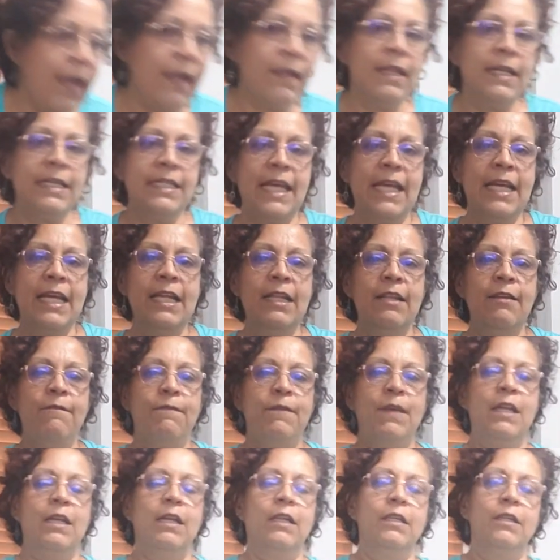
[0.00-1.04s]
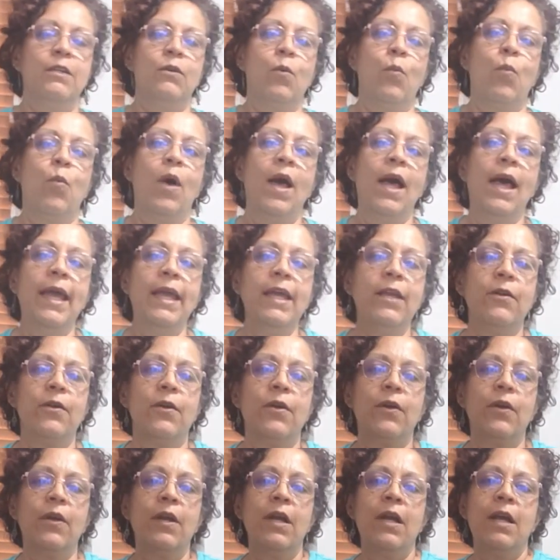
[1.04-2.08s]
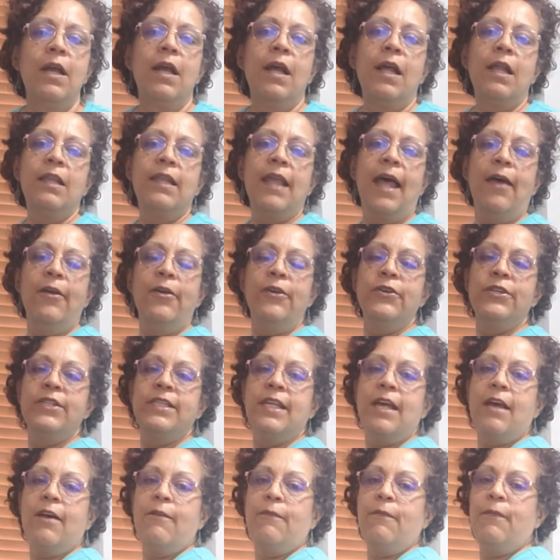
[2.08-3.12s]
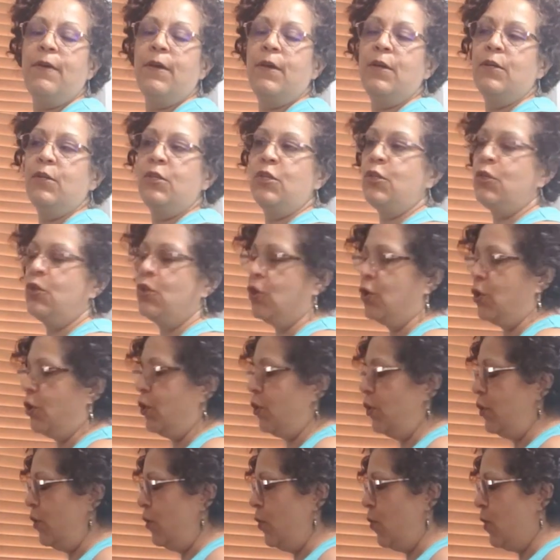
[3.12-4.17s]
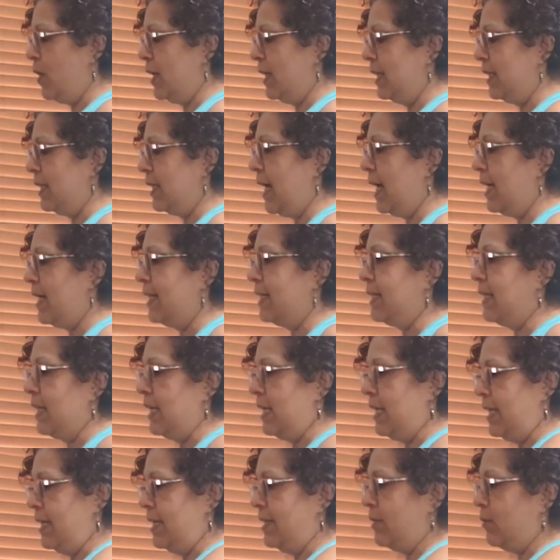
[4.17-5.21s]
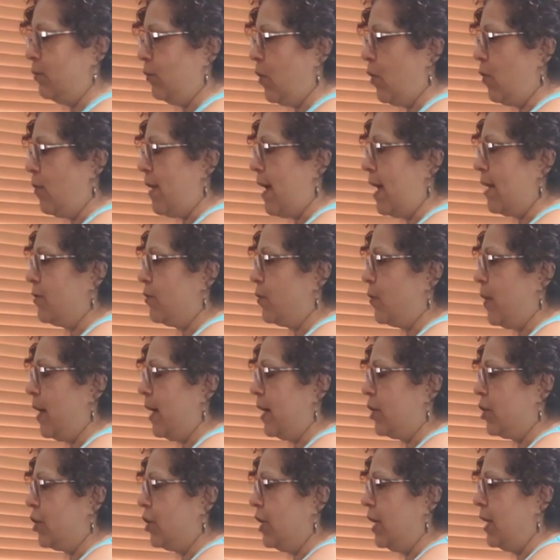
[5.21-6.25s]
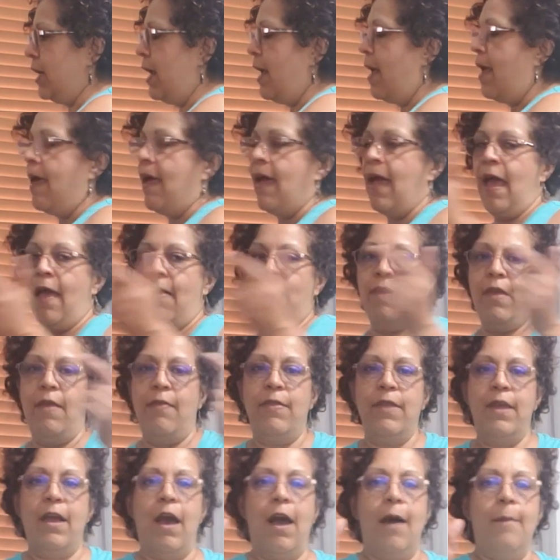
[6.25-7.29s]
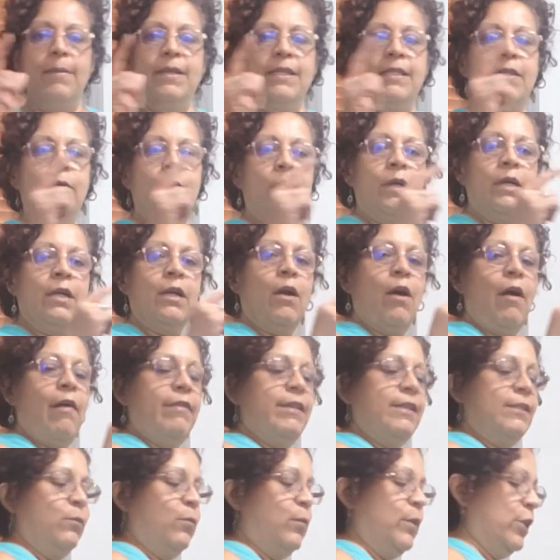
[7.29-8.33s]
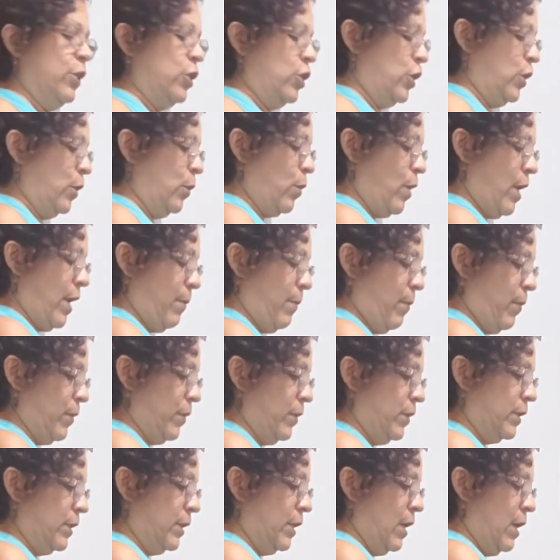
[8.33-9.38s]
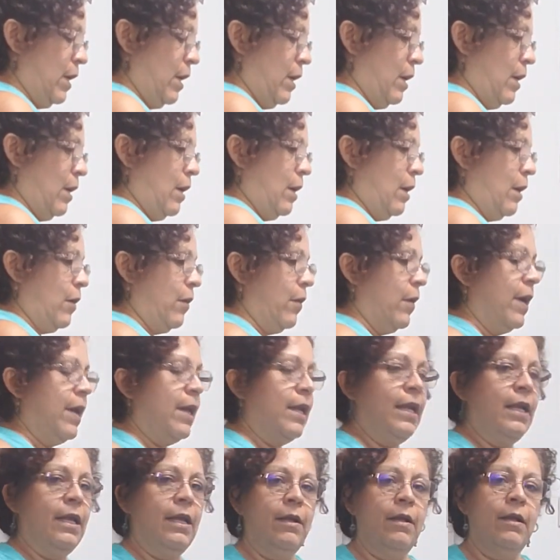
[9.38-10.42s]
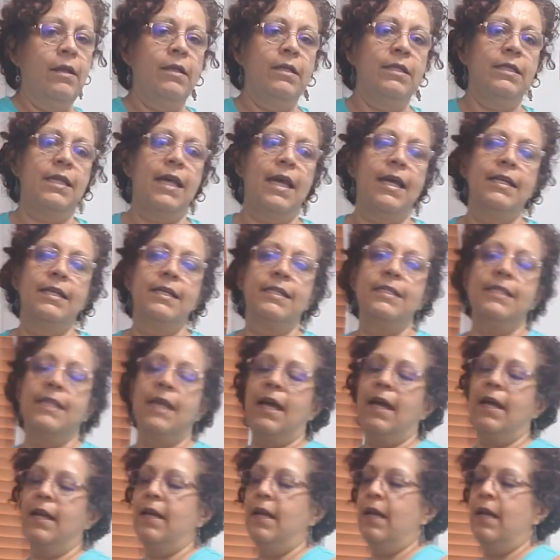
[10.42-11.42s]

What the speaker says: And then taking the feet a little wider, allow yourself to turn to one side as the knees go that direction, and then the opposite. We're gonna call this windshield wipers. All right, side to side.